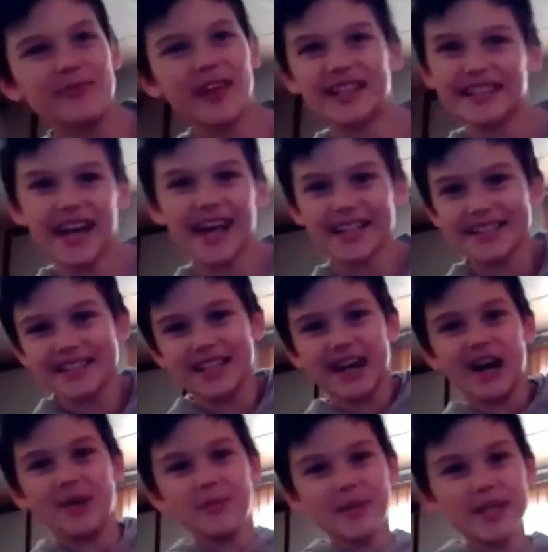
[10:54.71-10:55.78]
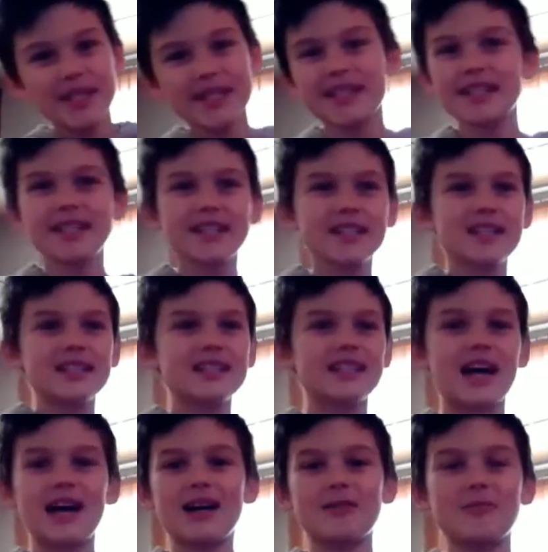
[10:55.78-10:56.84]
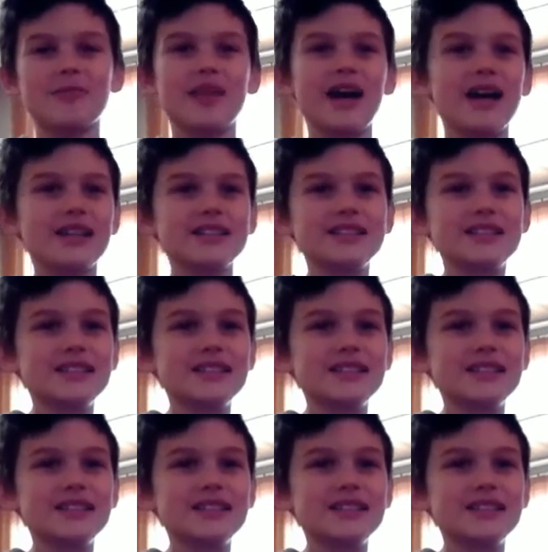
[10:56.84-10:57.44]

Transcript: I'm not that dumb. I'm not.